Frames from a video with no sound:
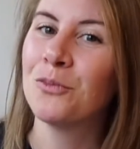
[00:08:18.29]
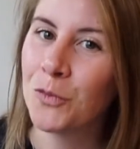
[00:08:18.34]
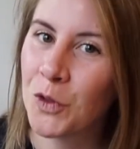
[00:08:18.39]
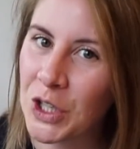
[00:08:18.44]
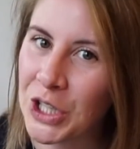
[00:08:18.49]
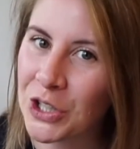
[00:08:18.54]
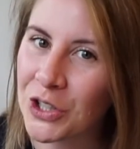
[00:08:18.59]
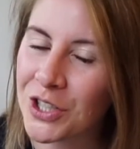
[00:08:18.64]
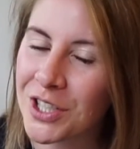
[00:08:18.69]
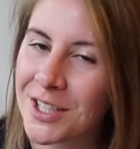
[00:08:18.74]

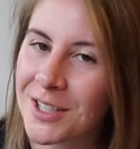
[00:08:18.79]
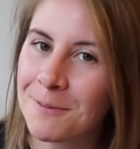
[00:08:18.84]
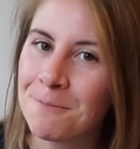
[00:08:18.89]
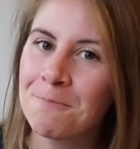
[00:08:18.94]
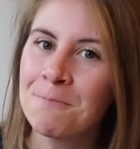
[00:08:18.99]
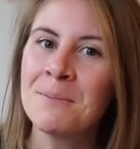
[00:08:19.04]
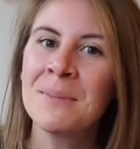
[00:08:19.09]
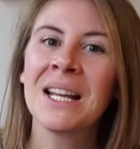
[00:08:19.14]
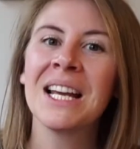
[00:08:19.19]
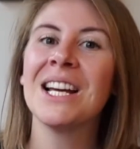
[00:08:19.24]
Reels.
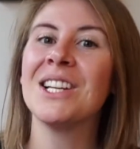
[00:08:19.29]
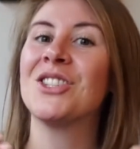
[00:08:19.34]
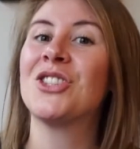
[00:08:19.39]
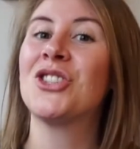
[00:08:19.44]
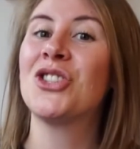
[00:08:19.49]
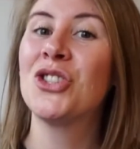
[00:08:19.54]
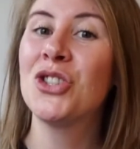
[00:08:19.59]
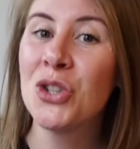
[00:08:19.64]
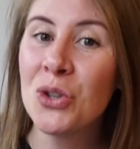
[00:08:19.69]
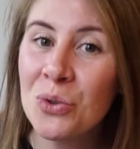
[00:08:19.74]
As
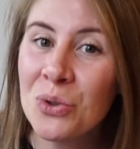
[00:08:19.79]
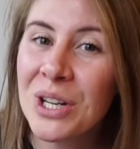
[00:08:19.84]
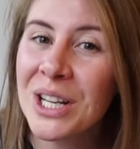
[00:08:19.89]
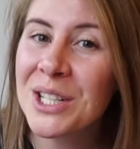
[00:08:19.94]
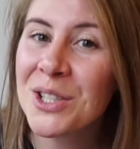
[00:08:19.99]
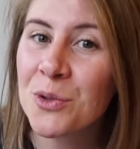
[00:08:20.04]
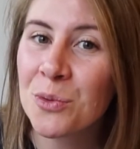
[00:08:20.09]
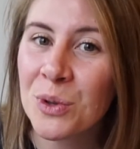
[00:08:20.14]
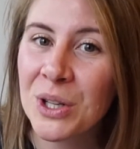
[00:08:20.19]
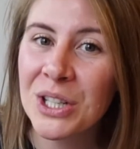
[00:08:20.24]
soon
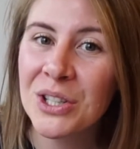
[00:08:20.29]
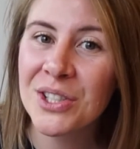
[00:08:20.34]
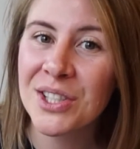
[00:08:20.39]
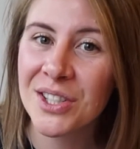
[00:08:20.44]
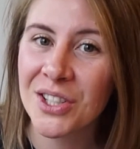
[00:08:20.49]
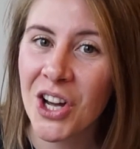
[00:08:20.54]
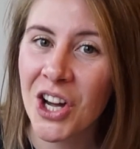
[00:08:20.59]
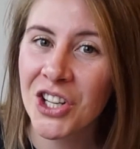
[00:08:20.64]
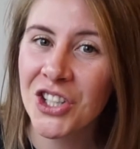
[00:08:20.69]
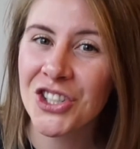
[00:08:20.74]
as Reels
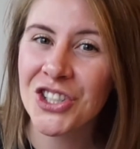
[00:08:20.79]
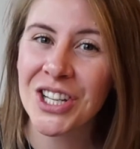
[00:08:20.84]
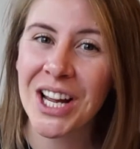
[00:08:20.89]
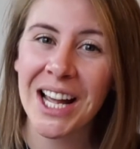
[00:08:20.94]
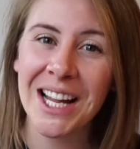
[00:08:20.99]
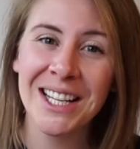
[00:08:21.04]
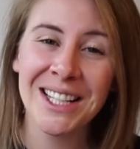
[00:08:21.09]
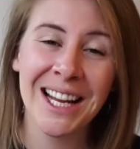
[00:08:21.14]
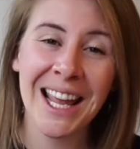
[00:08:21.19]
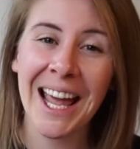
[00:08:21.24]
launched
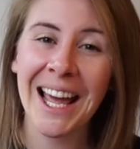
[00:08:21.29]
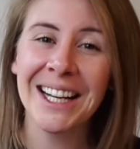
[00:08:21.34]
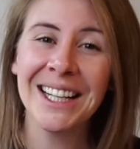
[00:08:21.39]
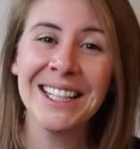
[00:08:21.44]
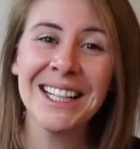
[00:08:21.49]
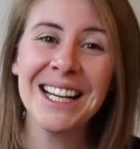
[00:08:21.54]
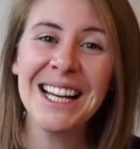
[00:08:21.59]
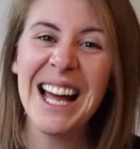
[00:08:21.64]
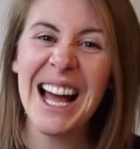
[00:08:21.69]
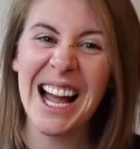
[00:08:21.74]
in
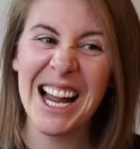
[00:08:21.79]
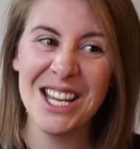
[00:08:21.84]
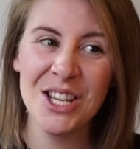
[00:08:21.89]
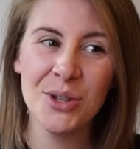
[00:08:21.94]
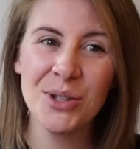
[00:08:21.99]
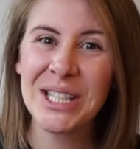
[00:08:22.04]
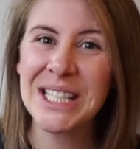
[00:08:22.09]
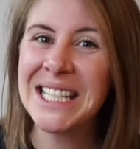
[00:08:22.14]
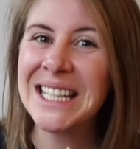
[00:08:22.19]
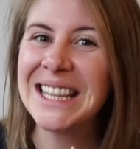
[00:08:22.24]
Canada, I
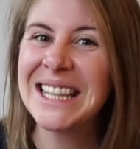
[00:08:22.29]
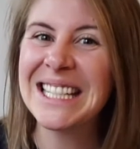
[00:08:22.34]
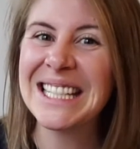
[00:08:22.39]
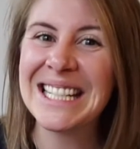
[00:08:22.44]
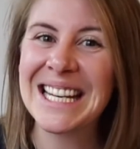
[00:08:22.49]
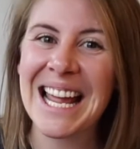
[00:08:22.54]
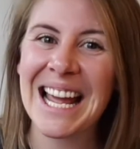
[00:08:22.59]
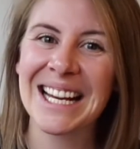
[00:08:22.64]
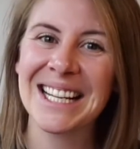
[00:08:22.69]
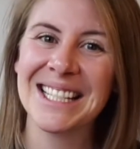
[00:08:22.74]
used it the
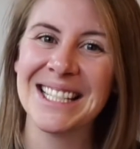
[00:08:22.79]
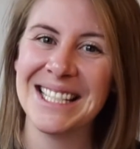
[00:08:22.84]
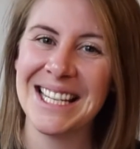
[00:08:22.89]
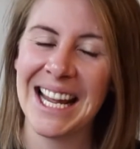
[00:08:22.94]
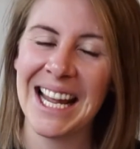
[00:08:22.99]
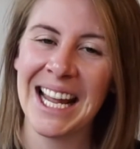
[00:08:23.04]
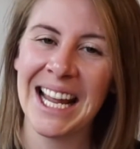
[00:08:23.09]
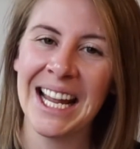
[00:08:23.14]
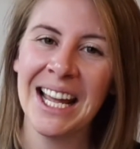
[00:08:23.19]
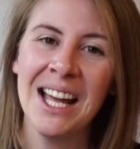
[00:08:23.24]
next
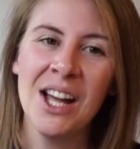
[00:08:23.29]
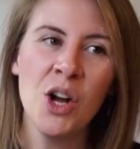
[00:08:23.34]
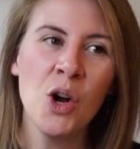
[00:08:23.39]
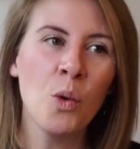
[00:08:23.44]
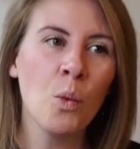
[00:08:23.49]
day.